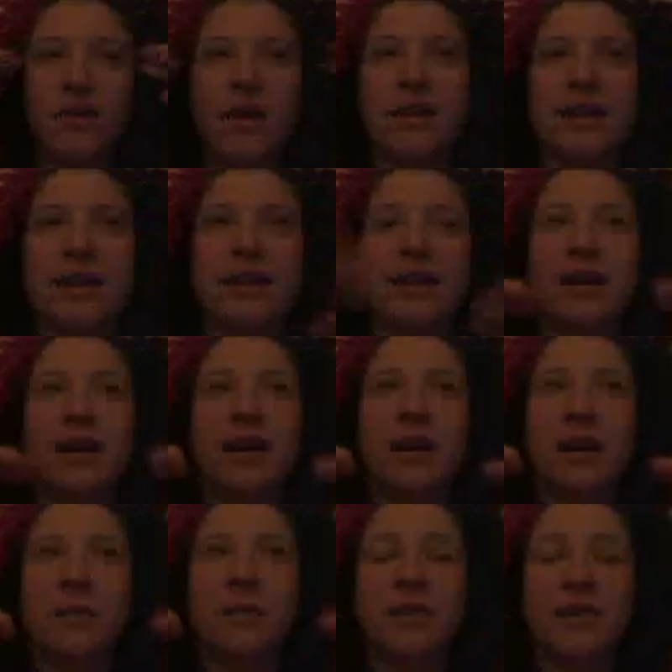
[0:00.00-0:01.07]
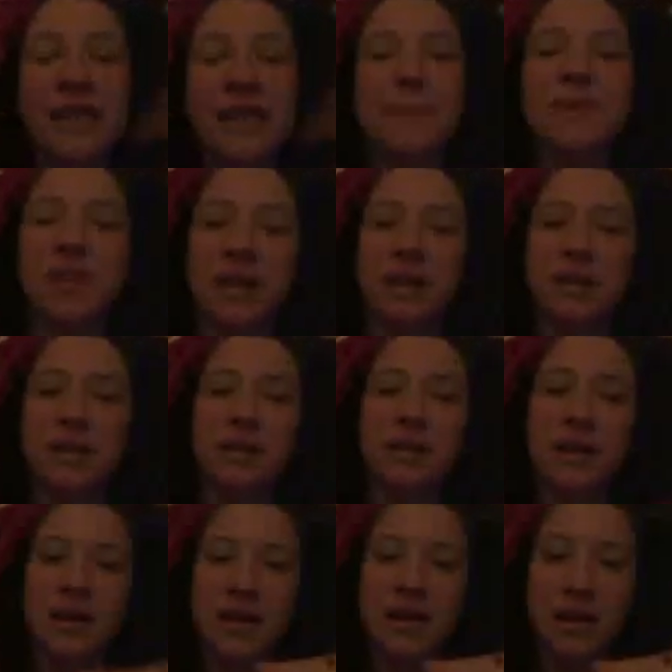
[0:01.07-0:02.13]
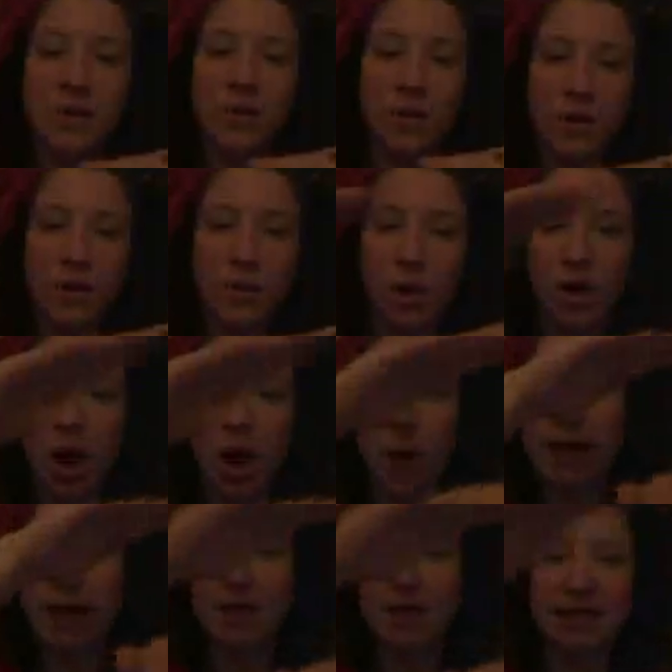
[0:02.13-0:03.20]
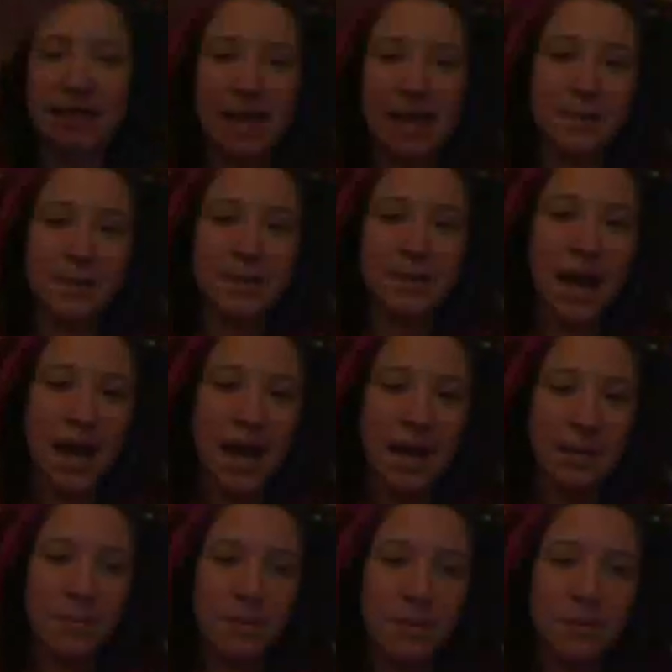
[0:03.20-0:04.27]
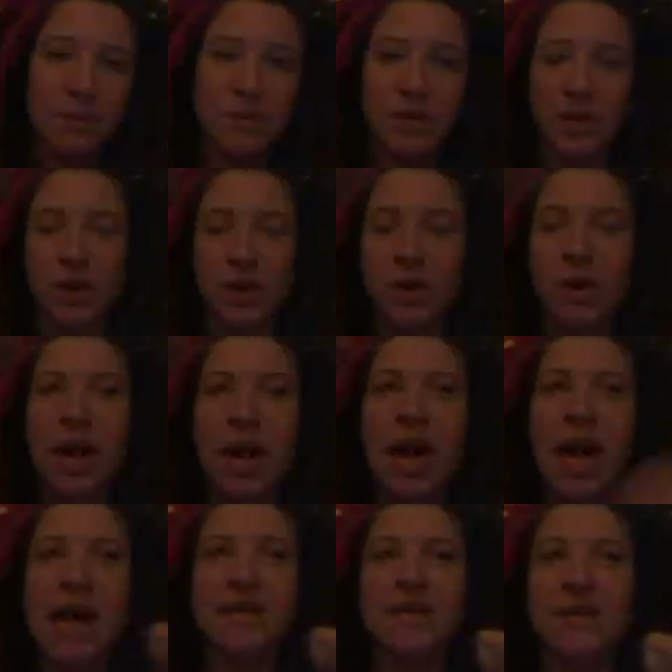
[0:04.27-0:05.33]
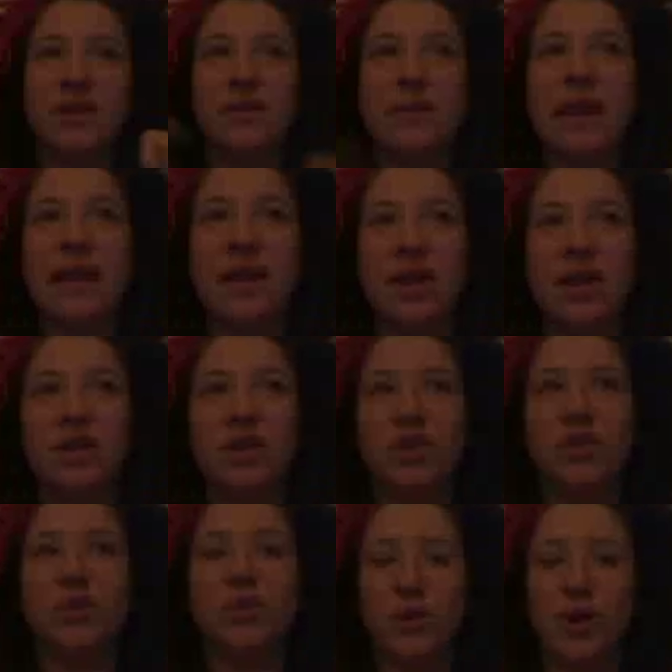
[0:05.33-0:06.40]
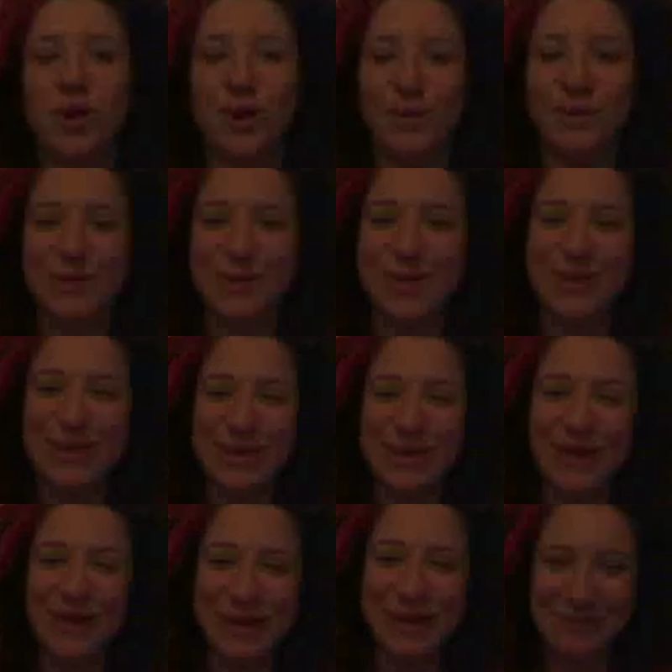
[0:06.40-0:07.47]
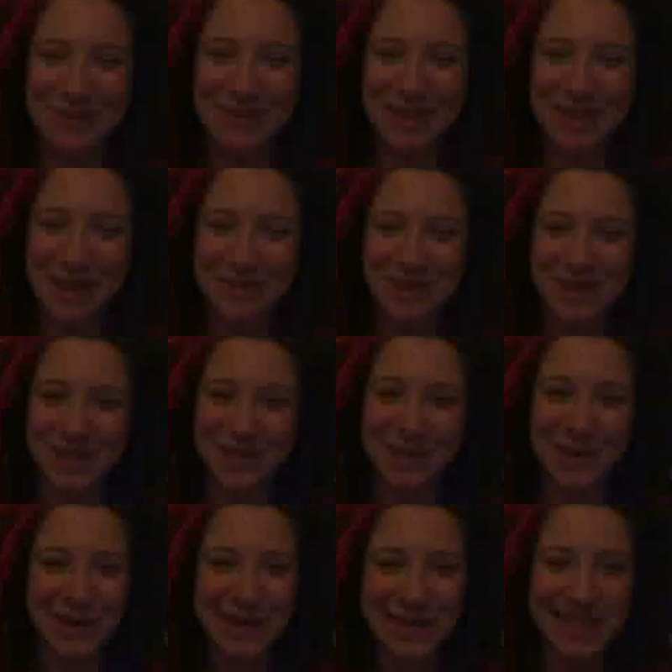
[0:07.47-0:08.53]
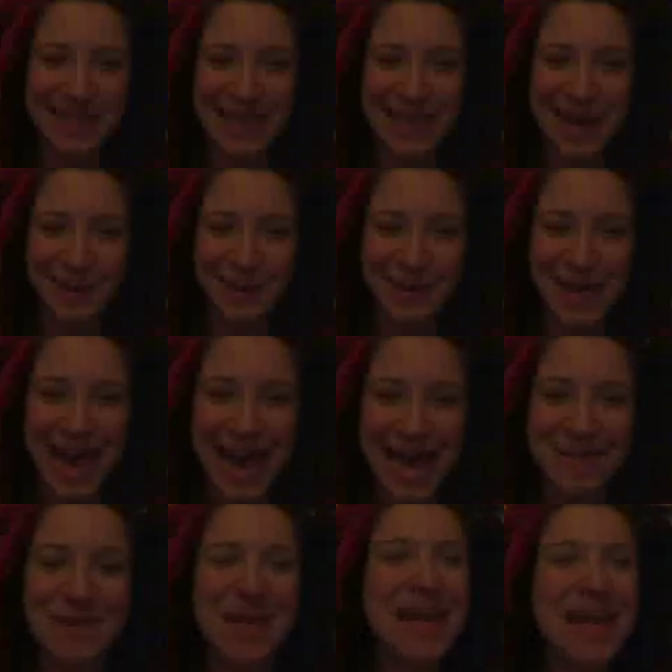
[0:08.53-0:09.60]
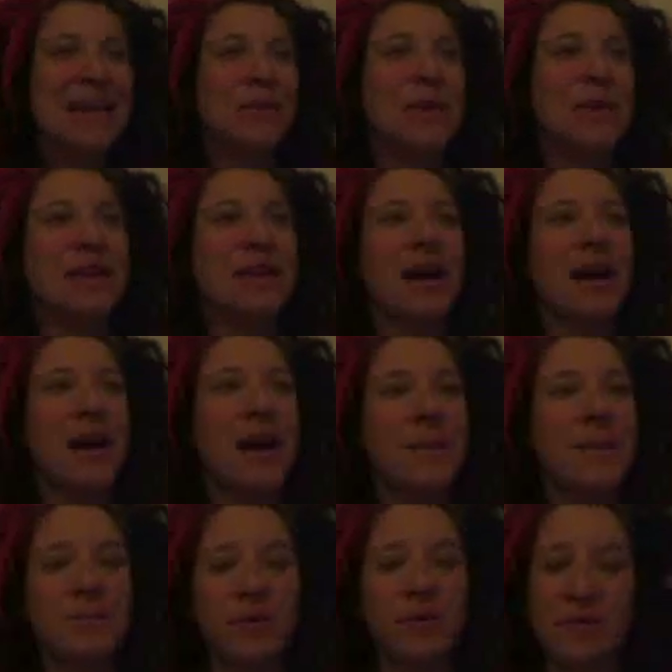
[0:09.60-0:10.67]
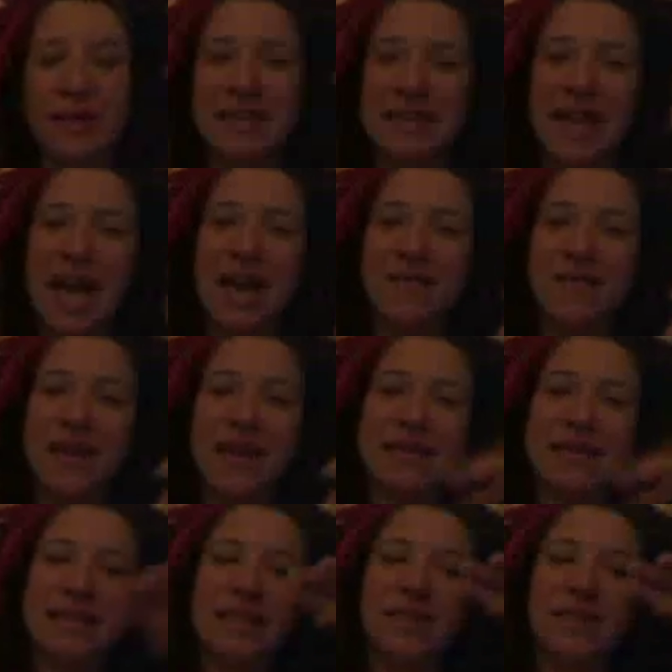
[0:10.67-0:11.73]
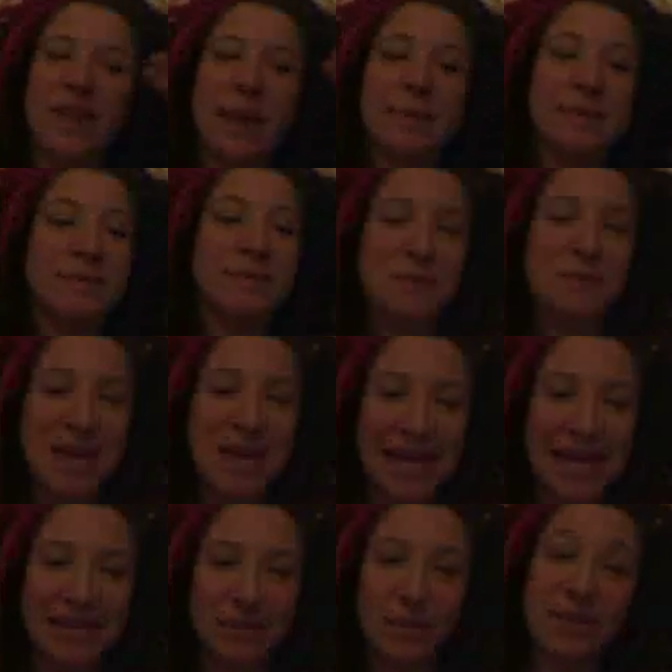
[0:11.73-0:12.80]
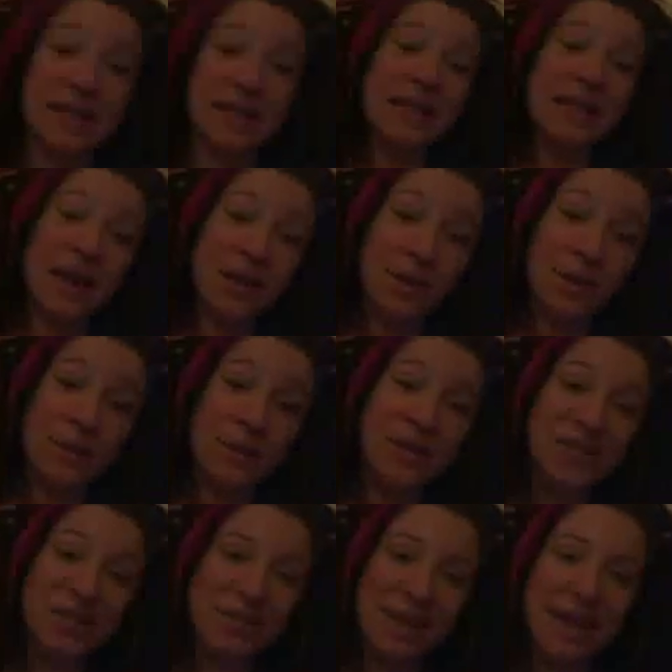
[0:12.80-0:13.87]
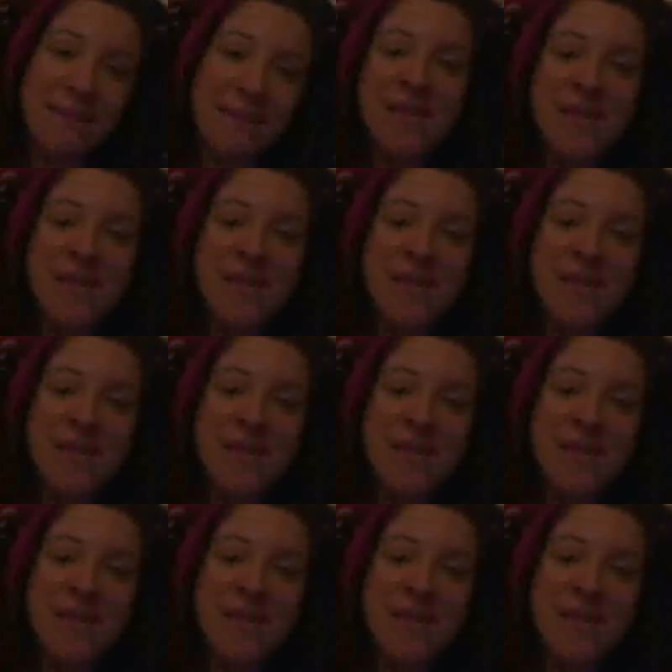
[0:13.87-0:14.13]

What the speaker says: like perception were going at the same time, and so then we had two rooms with two levels of perception going at the same time. With Movement is Life, and 60 frames per minute was in the other one with Jimmy,